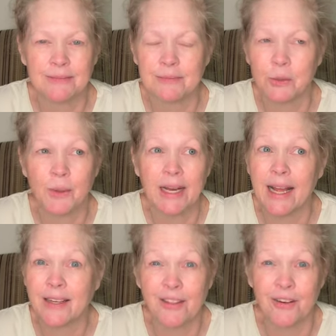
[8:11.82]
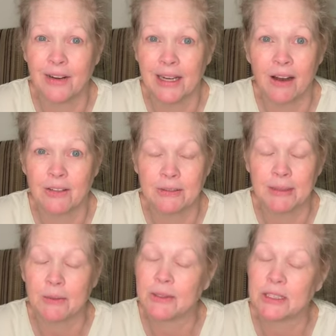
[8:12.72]
$28 to $30 a
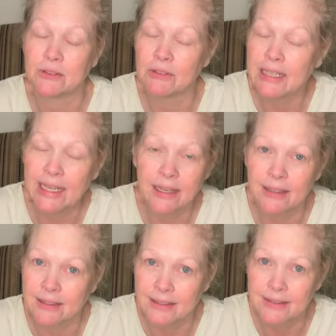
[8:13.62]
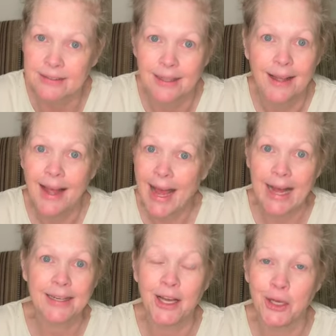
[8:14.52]
month, which is ridiculous.
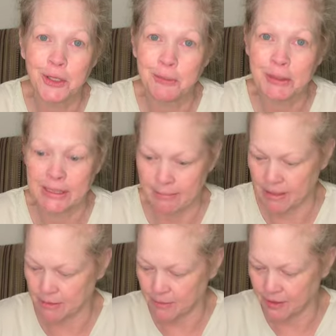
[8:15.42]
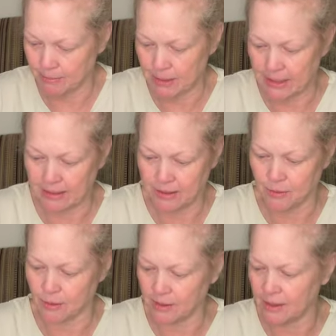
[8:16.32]
I know, to put that much money
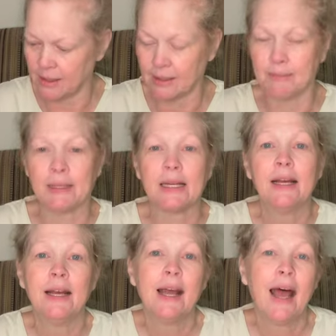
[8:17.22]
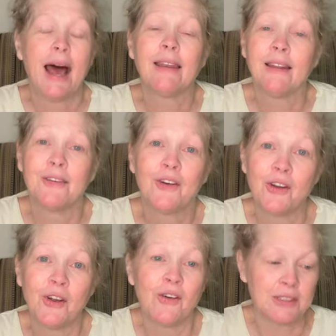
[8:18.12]
into a club, but I love her
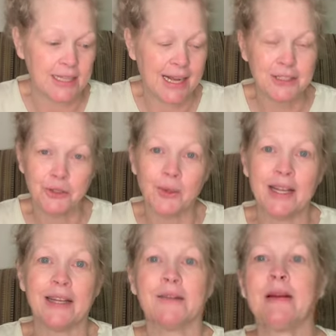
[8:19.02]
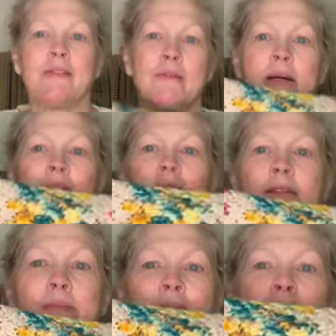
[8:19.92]
yarns, and I enjoyed getting them every
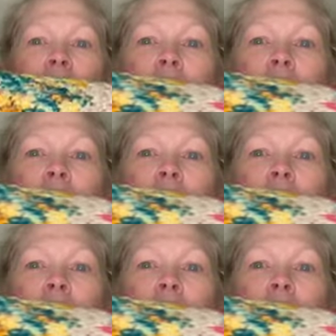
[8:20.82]
month. But